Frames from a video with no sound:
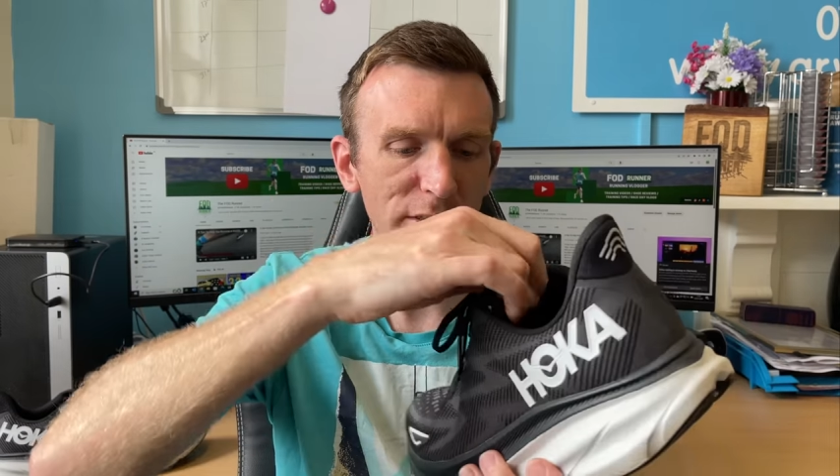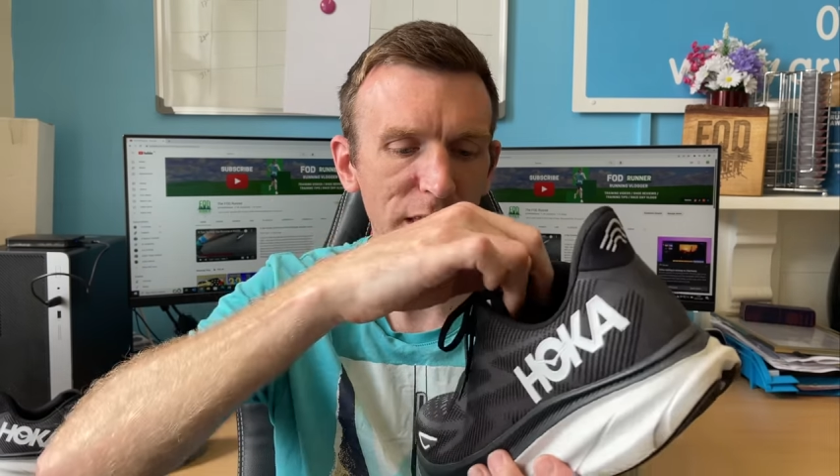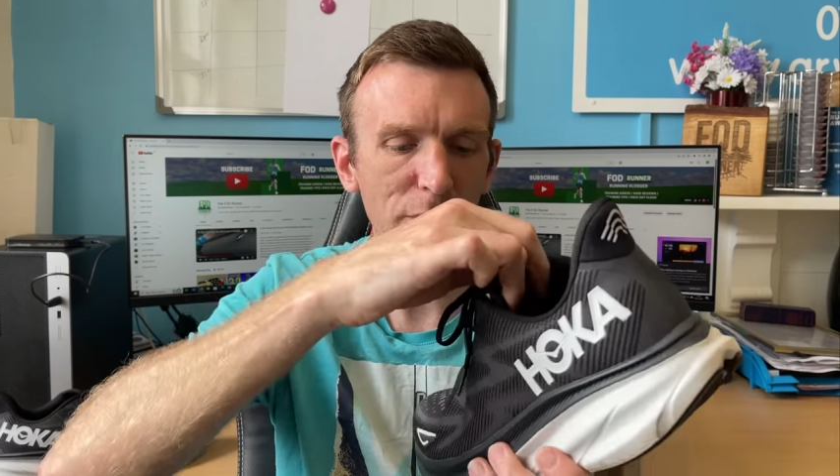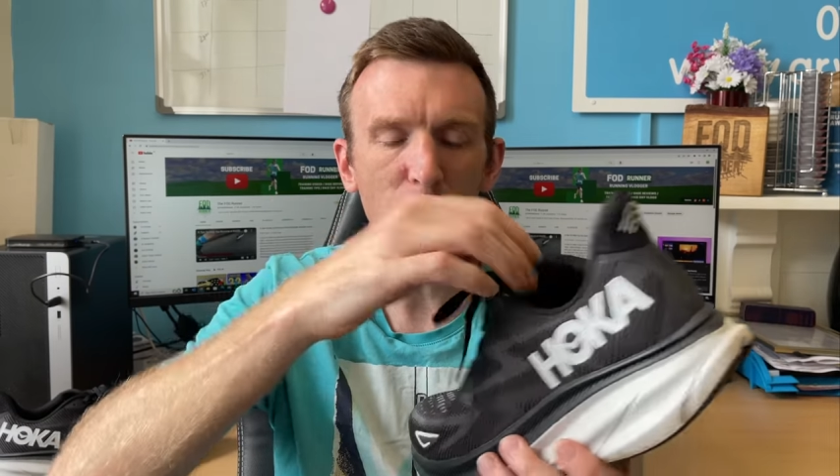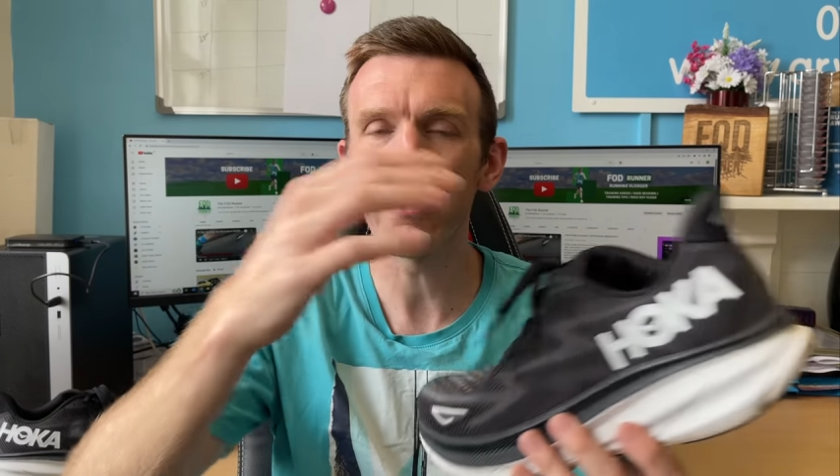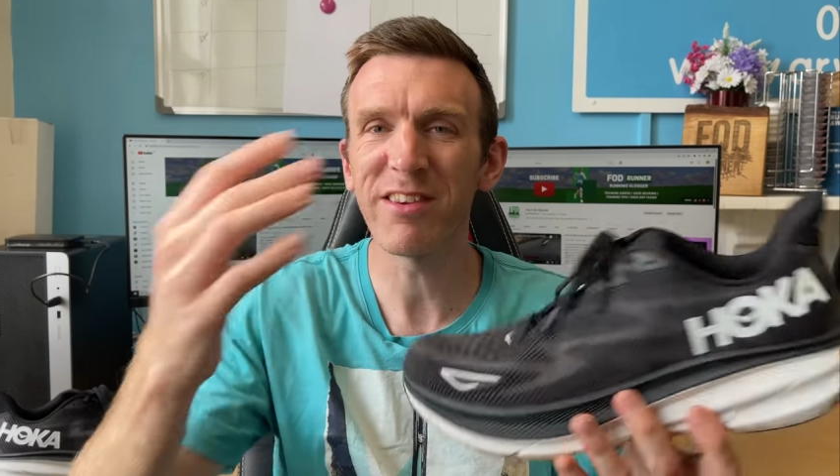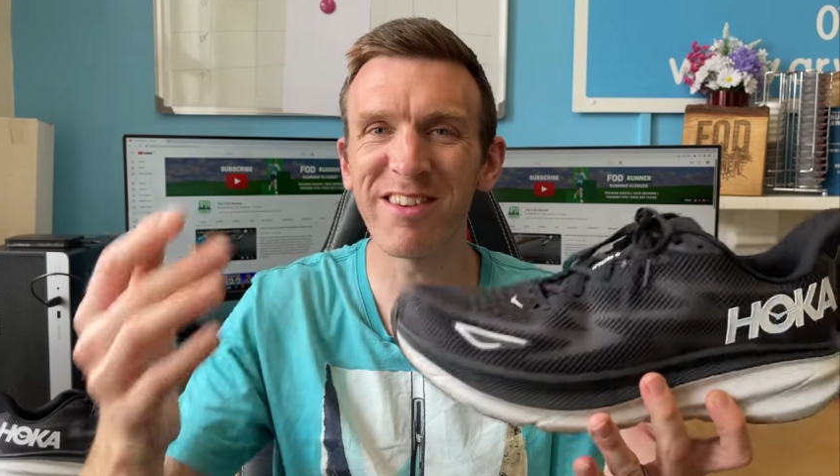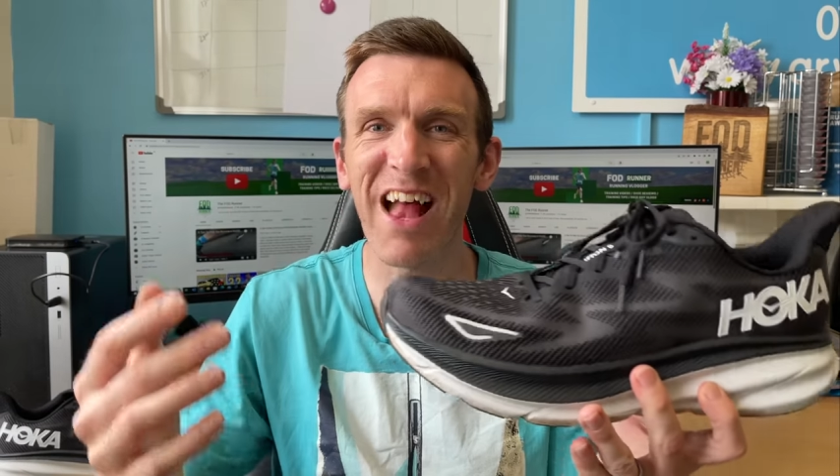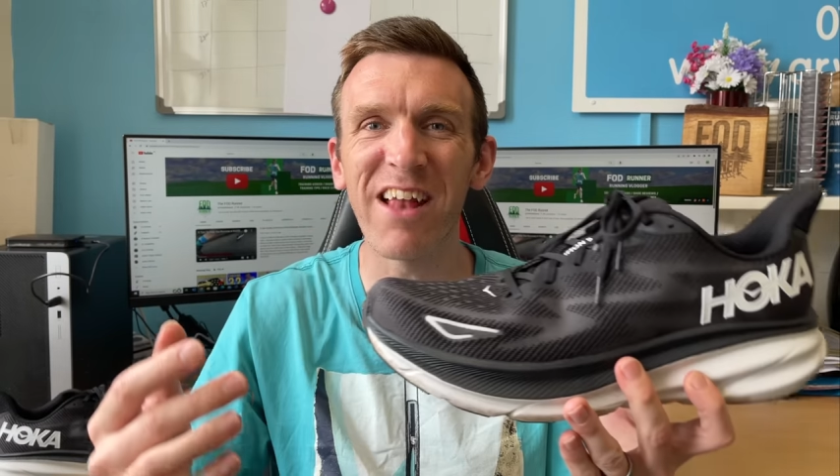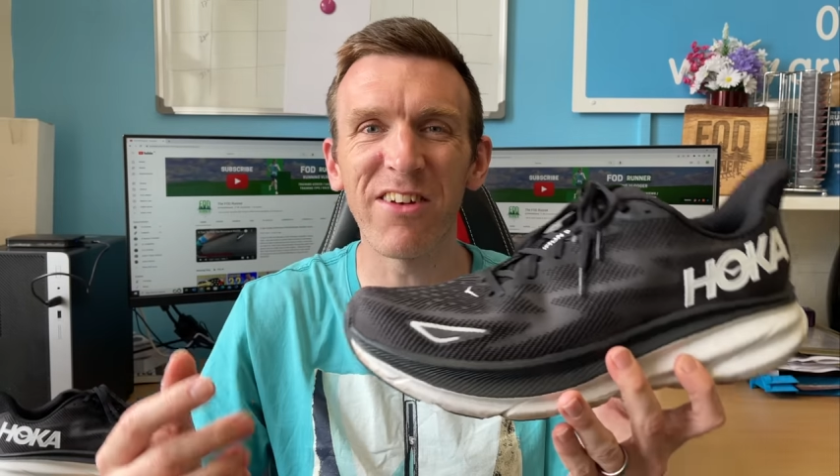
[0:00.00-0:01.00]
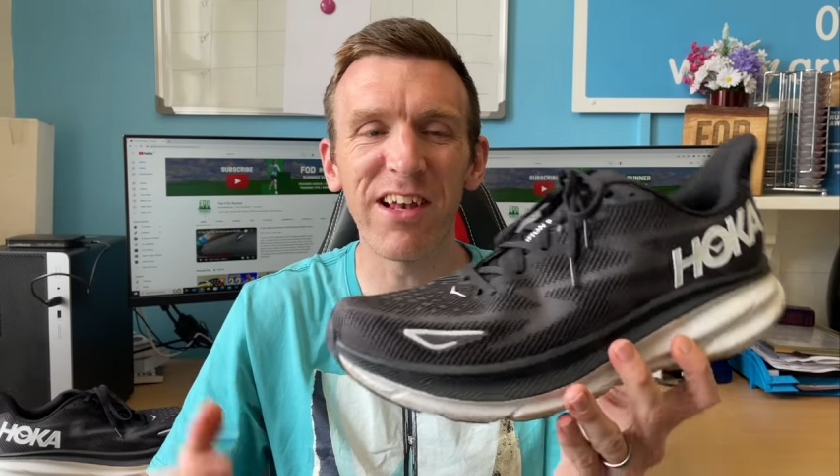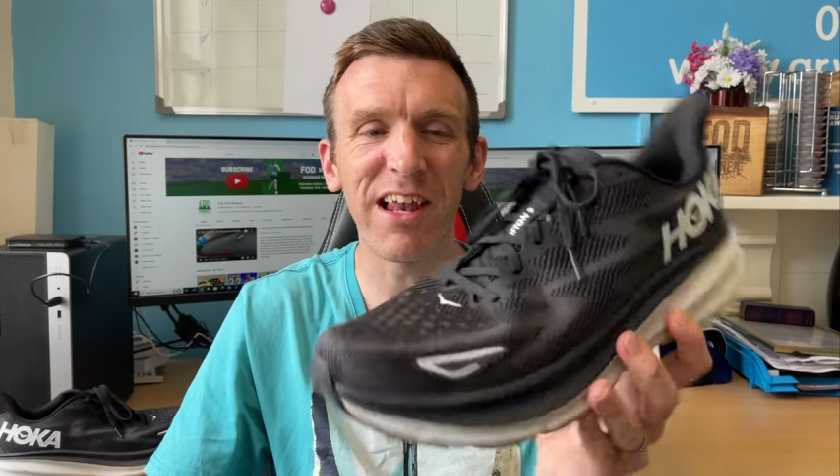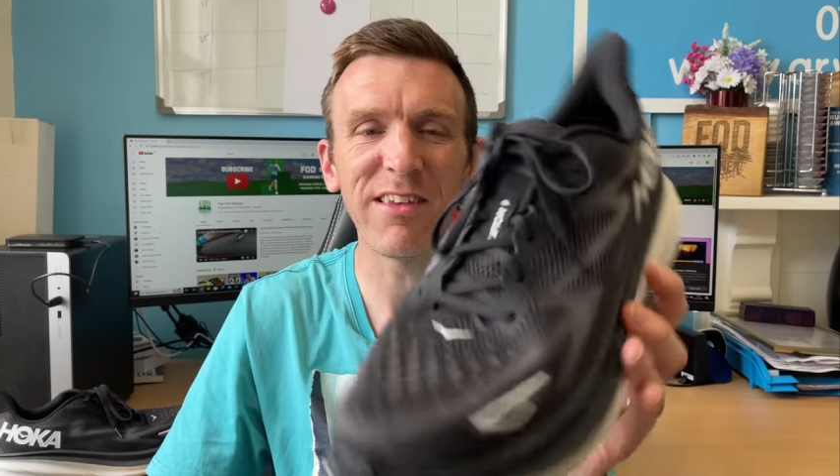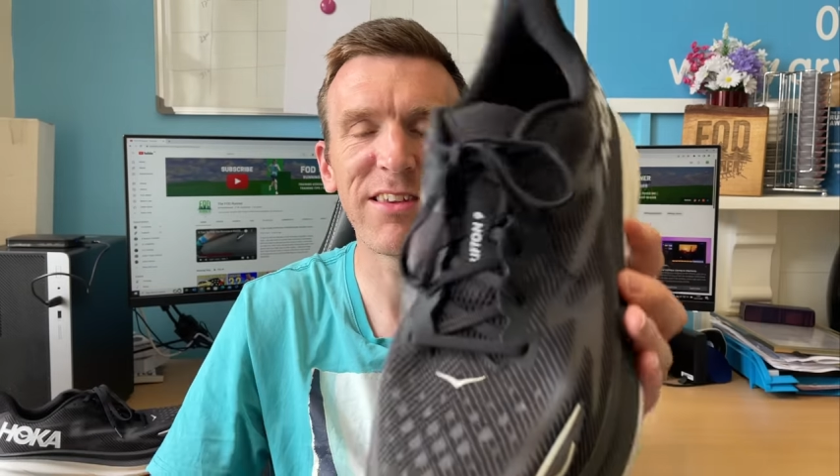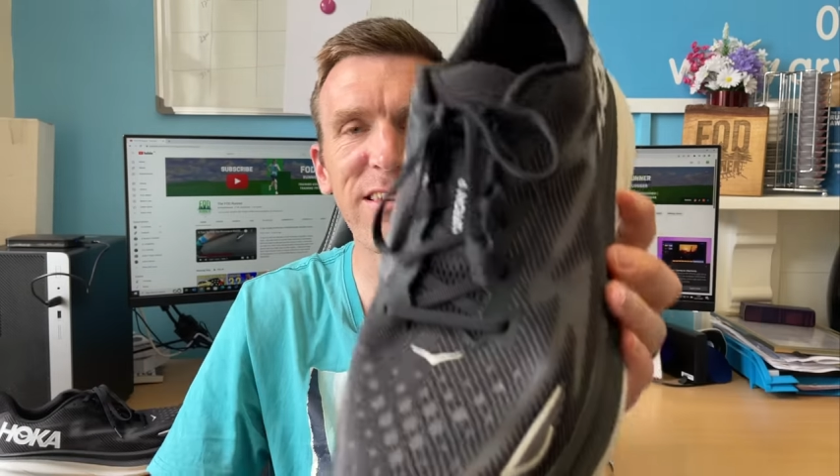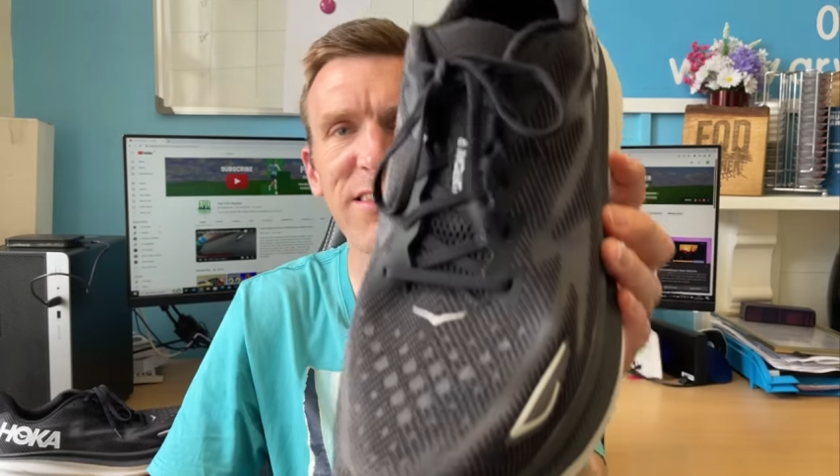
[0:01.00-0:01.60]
And a very standard lacing